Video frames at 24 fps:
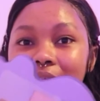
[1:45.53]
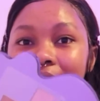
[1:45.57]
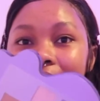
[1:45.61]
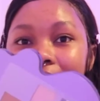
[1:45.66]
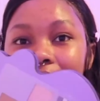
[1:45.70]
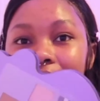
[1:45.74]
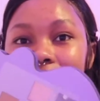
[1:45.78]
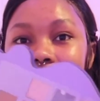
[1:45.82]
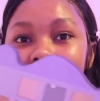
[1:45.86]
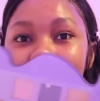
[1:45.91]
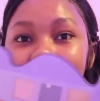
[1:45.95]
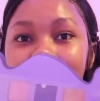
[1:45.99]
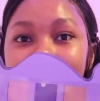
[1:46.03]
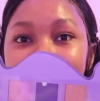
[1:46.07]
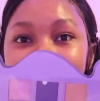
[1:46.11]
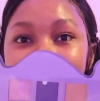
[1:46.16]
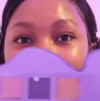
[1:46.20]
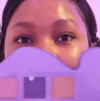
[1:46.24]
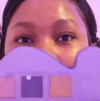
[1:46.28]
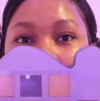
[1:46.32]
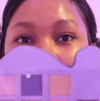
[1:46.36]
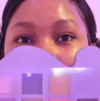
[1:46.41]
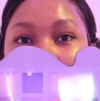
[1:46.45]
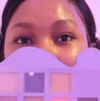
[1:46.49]
and it has
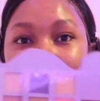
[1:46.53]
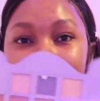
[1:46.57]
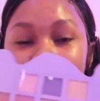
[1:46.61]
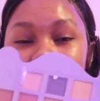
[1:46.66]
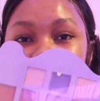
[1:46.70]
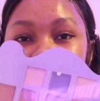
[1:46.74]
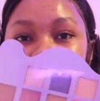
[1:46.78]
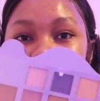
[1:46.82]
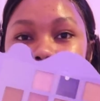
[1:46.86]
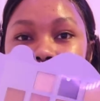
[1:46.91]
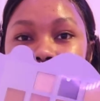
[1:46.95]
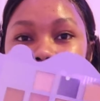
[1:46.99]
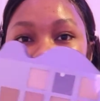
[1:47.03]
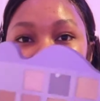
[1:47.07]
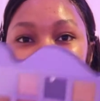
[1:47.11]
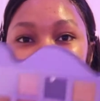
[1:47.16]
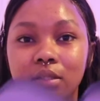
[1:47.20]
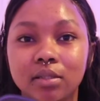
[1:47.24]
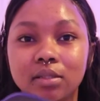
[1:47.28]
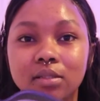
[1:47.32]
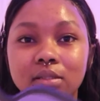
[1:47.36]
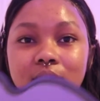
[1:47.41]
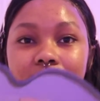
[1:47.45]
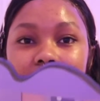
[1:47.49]
all these
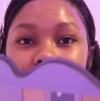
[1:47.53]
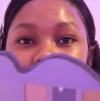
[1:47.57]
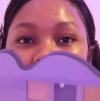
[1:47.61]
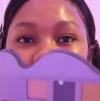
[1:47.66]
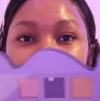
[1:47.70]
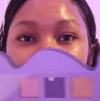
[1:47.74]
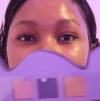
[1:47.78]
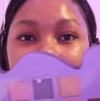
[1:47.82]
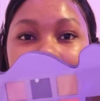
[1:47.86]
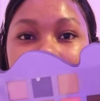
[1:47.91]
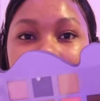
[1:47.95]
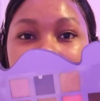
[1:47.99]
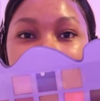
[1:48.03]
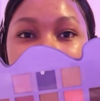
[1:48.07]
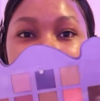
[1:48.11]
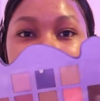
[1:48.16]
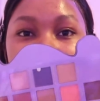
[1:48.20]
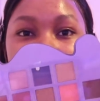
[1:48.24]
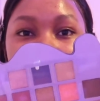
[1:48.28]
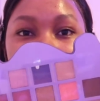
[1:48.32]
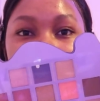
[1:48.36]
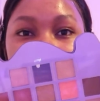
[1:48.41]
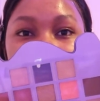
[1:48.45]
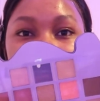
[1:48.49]
pinks. I think I'm
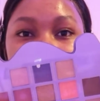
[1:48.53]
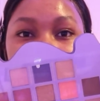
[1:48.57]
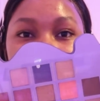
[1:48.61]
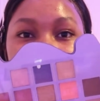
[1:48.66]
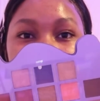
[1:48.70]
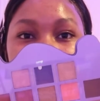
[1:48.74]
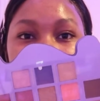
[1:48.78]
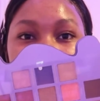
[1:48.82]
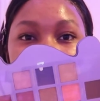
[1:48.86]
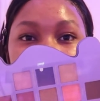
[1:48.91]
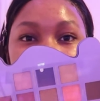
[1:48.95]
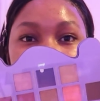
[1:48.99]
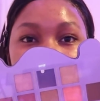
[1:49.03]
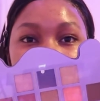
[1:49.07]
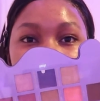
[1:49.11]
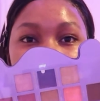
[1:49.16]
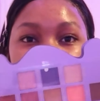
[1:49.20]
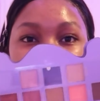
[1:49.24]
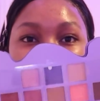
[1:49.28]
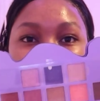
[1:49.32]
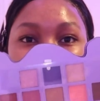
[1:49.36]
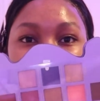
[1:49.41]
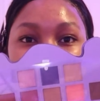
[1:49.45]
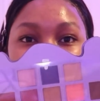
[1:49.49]
gonna use
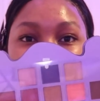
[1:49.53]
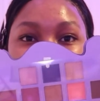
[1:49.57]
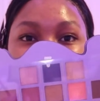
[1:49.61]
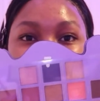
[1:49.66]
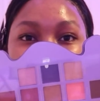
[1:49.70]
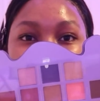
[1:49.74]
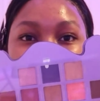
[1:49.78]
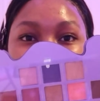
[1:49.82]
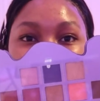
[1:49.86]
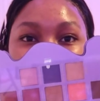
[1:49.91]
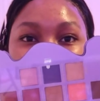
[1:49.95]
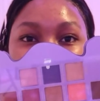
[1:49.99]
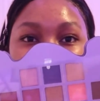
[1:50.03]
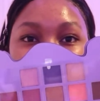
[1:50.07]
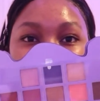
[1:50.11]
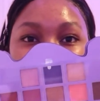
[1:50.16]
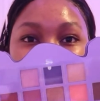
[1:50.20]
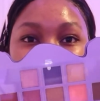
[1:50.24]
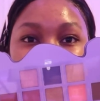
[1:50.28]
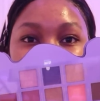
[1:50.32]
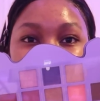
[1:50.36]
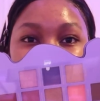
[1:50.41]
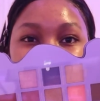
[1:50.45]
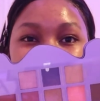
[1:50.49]
these
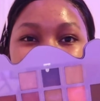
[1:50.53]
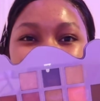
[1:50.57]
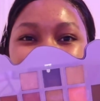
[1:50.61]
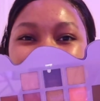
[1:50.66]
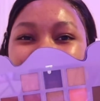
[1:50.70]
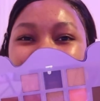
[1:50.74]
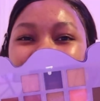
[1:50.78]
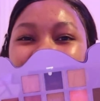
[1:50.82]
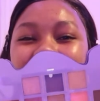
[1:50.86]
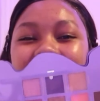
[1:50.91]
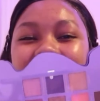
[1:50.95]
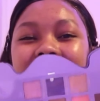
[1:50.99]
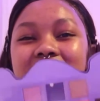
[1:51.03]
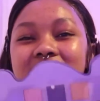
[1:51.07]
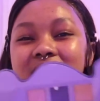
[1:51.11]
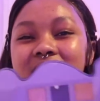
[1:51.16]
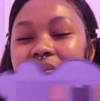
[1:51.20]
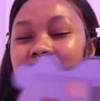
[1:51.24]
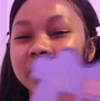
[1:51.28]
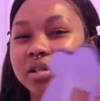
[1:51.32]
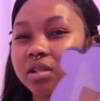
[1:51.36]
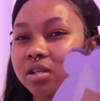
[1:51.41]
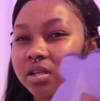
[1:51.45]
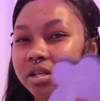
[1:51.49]
two today. They're very
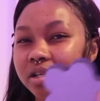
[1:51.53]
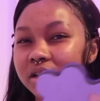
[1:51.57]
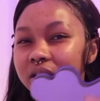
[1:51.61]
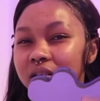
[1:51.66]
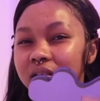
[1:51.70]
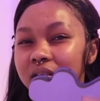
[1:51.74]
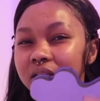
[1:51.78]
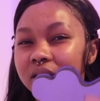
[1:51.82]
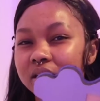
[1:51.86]
similar